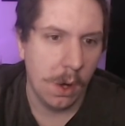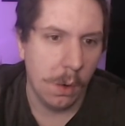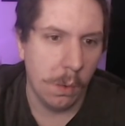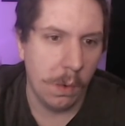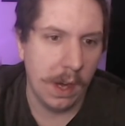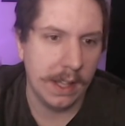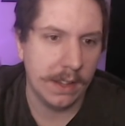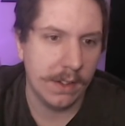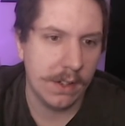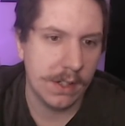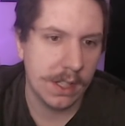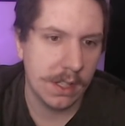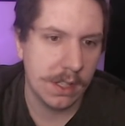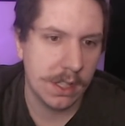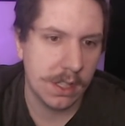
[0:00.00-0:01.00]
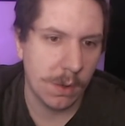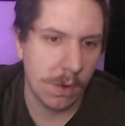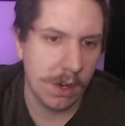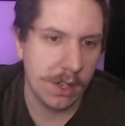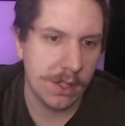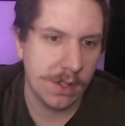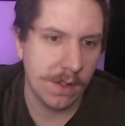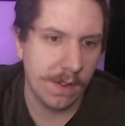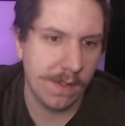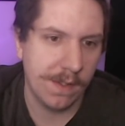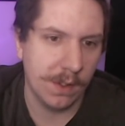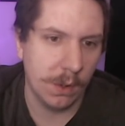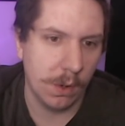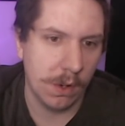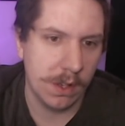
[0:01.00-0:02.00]
Waddler's storage
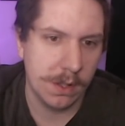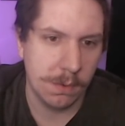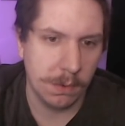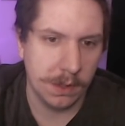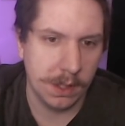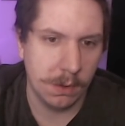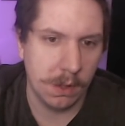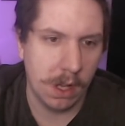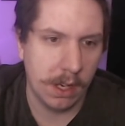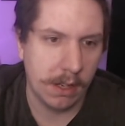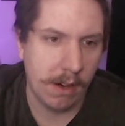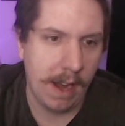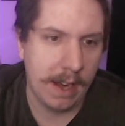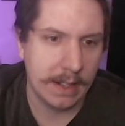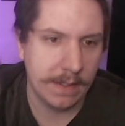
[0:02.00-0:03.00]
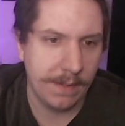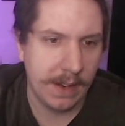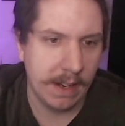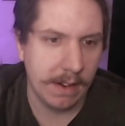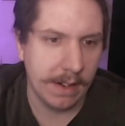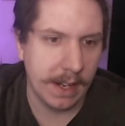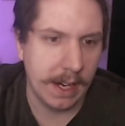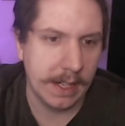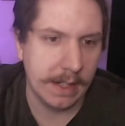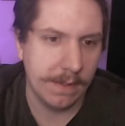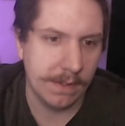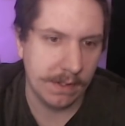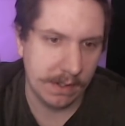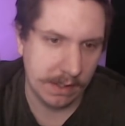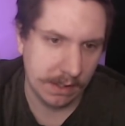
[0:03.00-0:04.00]
floors will no longer activate on
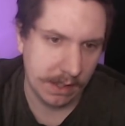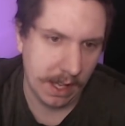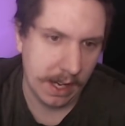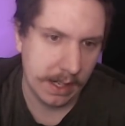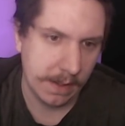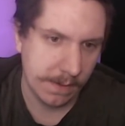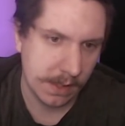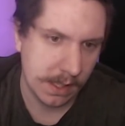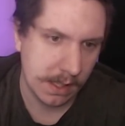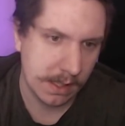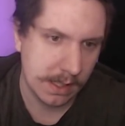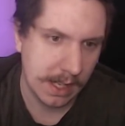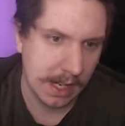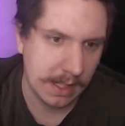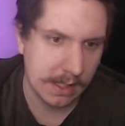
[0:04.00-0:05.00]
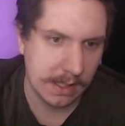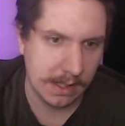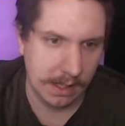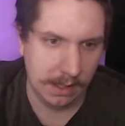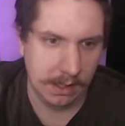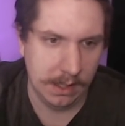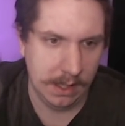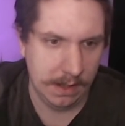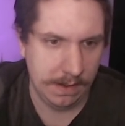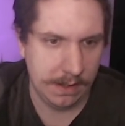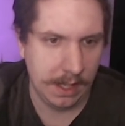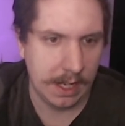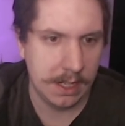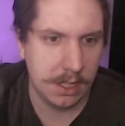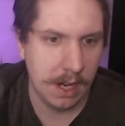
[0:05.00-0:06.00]
items until the items stand still.
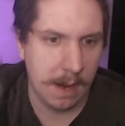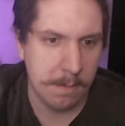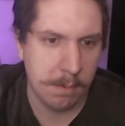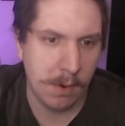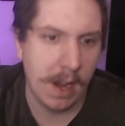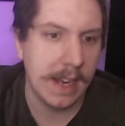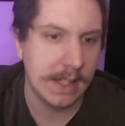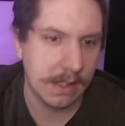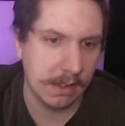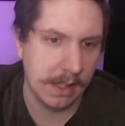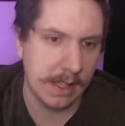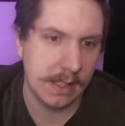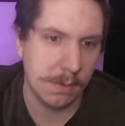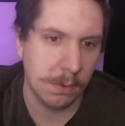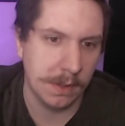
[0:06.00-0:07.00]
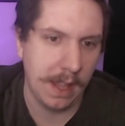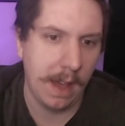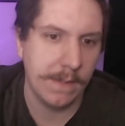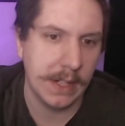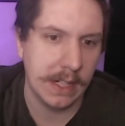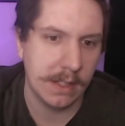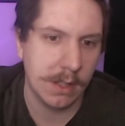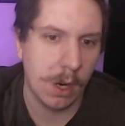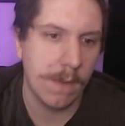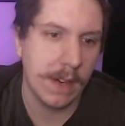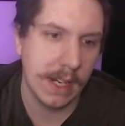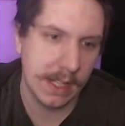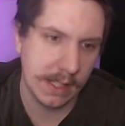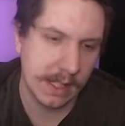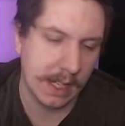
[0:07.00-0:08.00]
Dice Shop prize list will now be
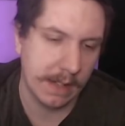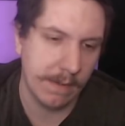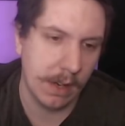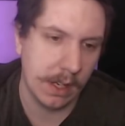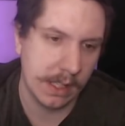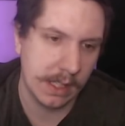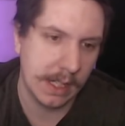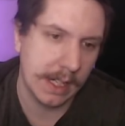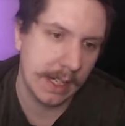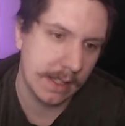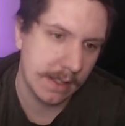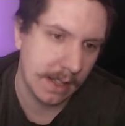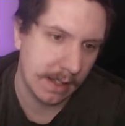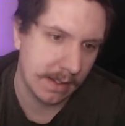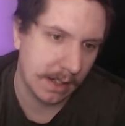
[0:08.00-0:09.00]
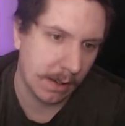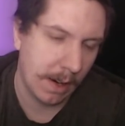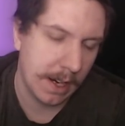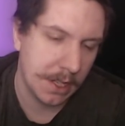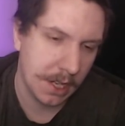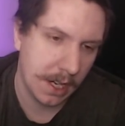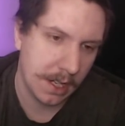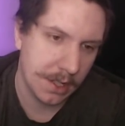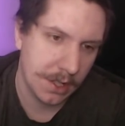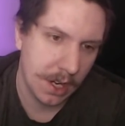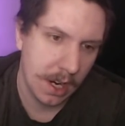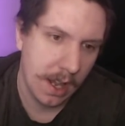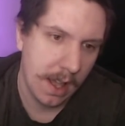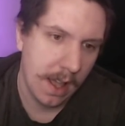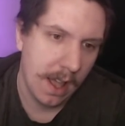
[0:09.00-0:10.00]
deterministic among seeds. That's a great change.
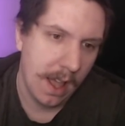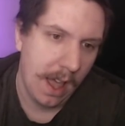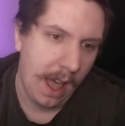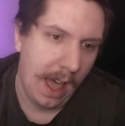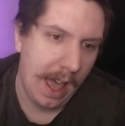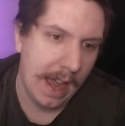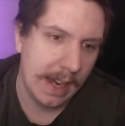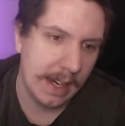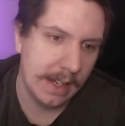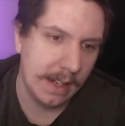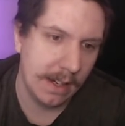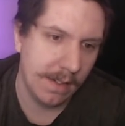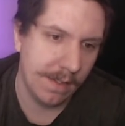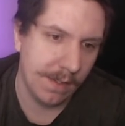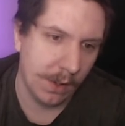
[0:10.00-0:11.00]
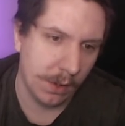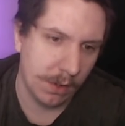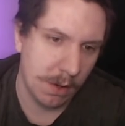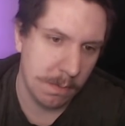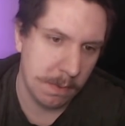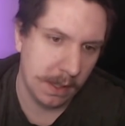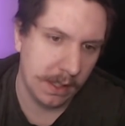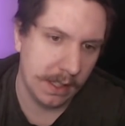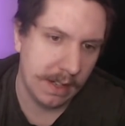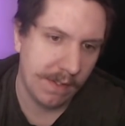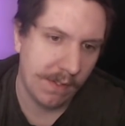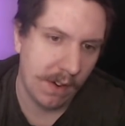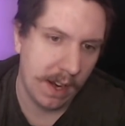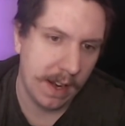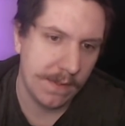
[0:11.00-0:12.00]
Added invulnerability
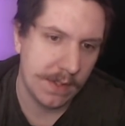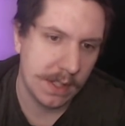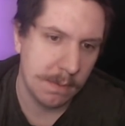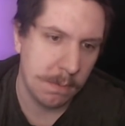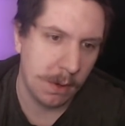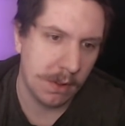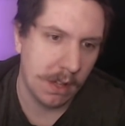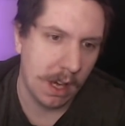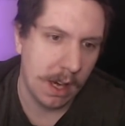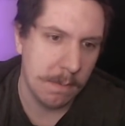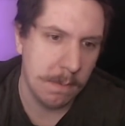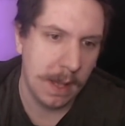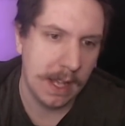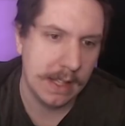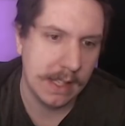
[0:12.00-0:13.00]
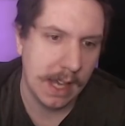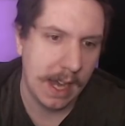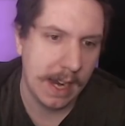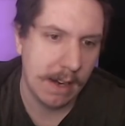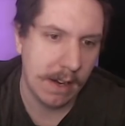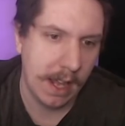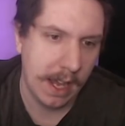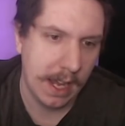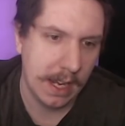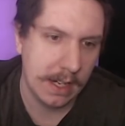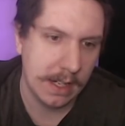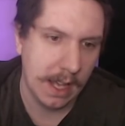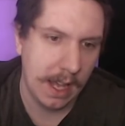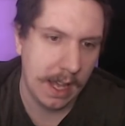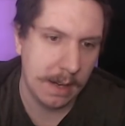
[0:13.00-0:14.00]
frames to both Humphead's hired
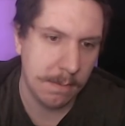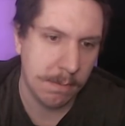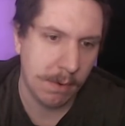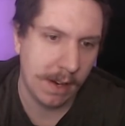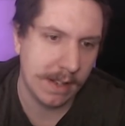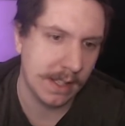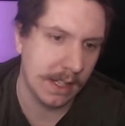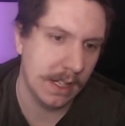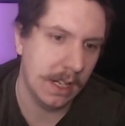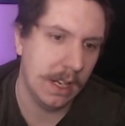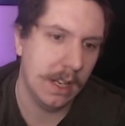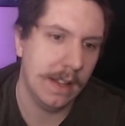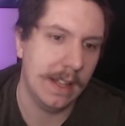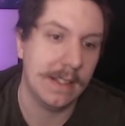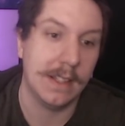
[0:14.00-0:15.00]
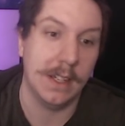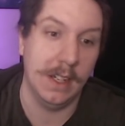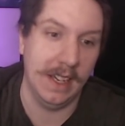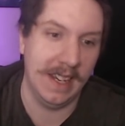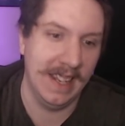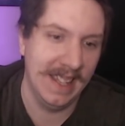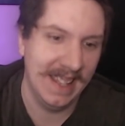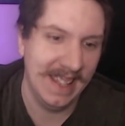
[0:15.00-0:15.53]
hand and present. That's good.